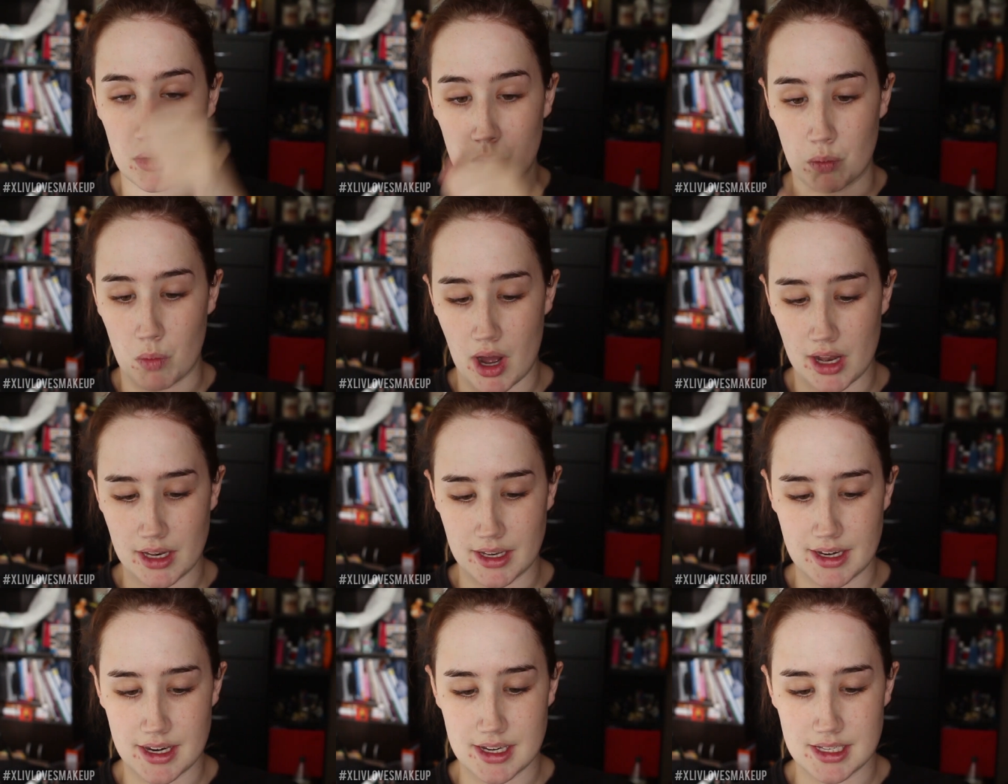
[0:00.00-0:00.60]

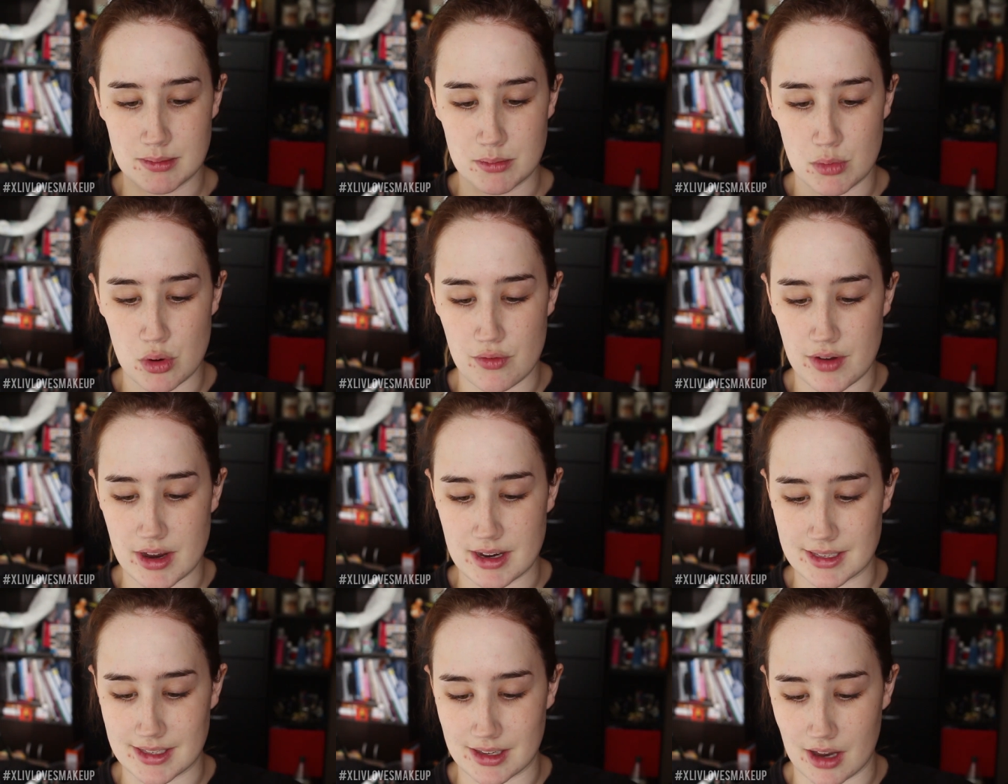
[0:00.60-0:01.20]
while it is
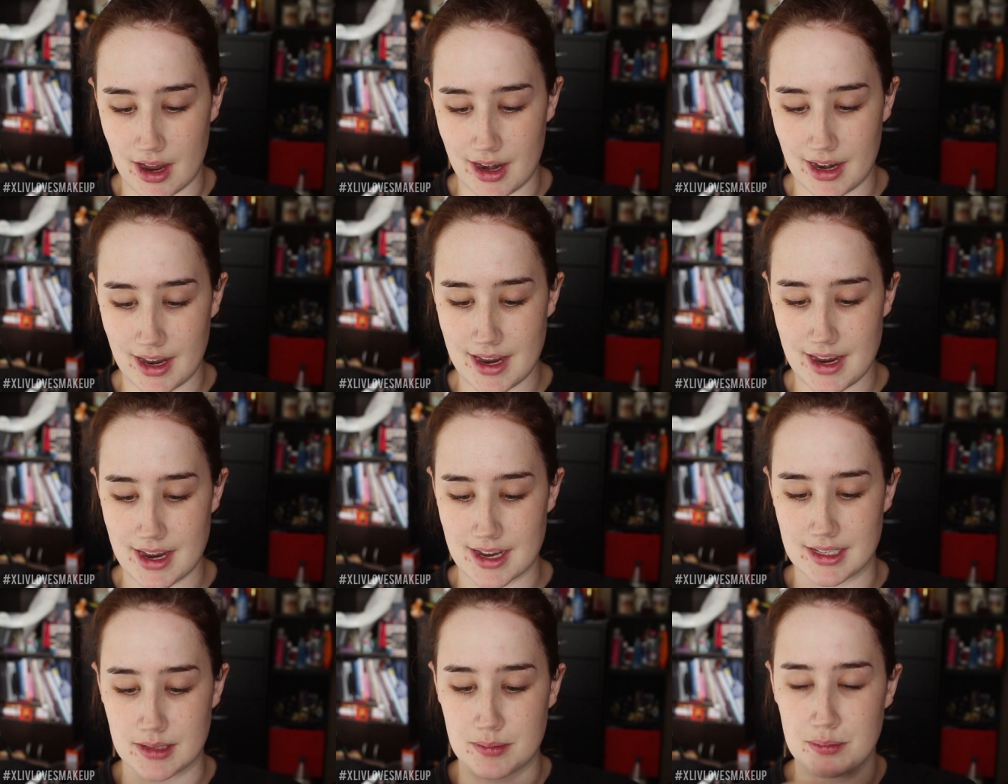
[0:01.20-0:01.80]
moving
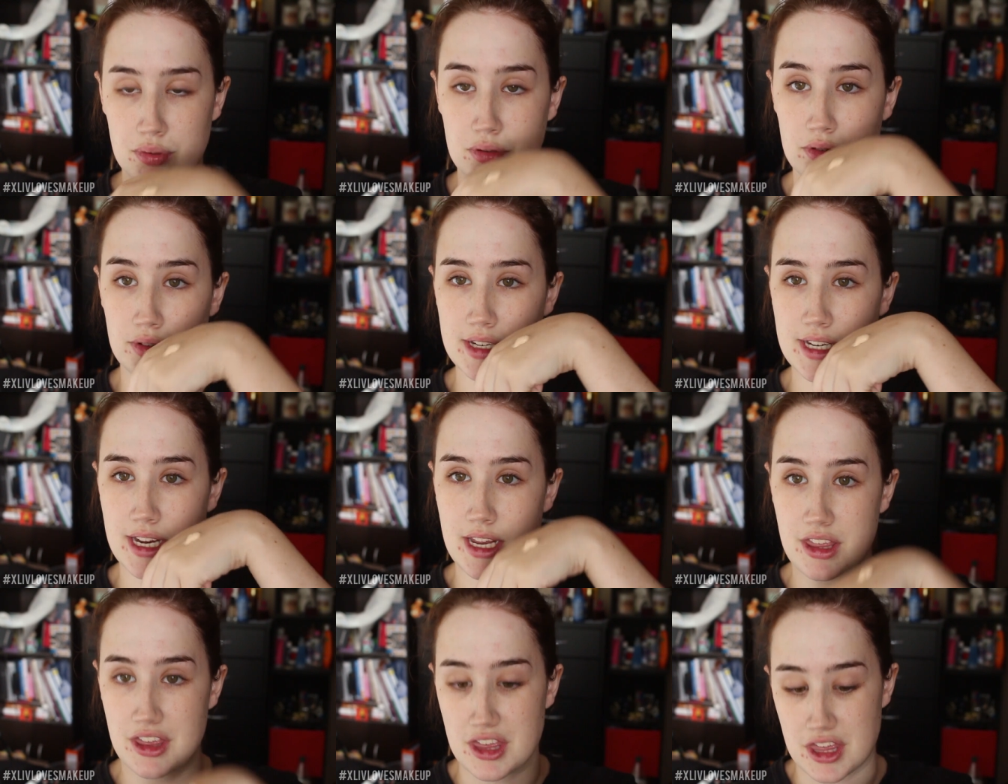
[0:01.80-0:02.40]
slightly, is
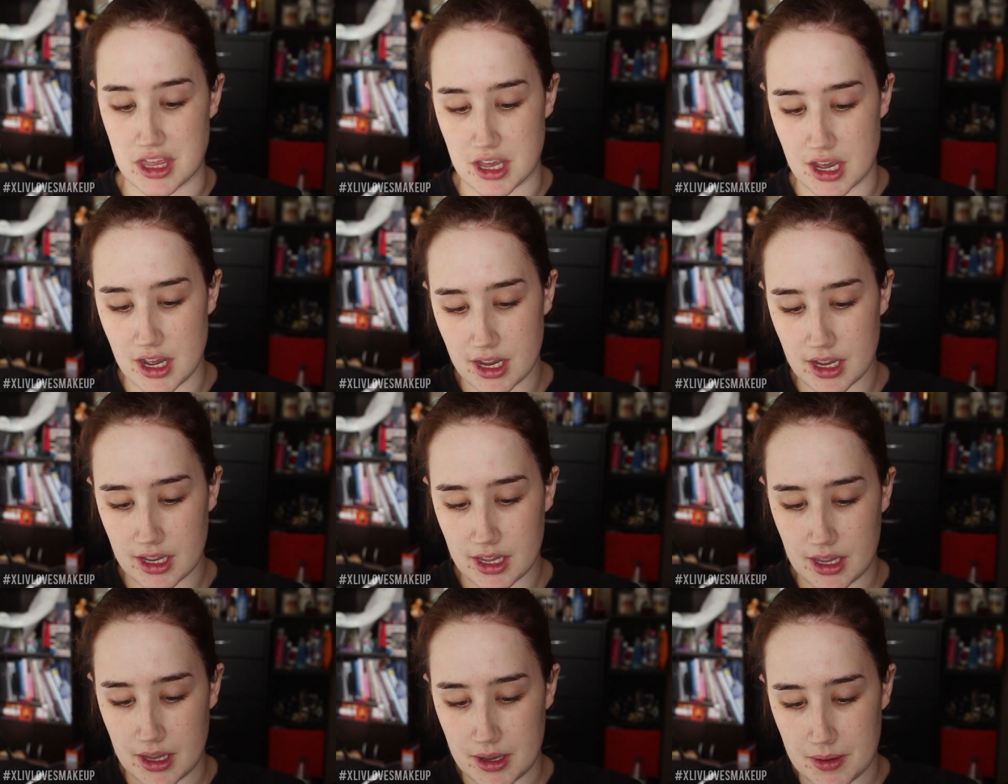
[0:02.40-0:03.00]
pretty
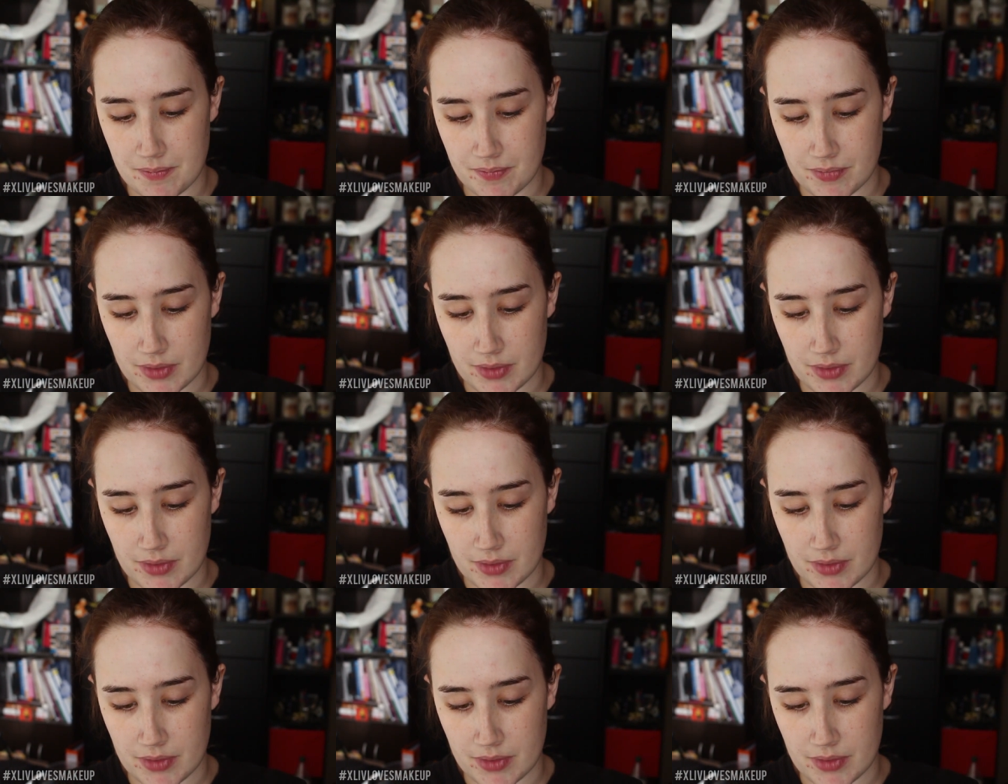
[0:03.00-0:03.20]
thick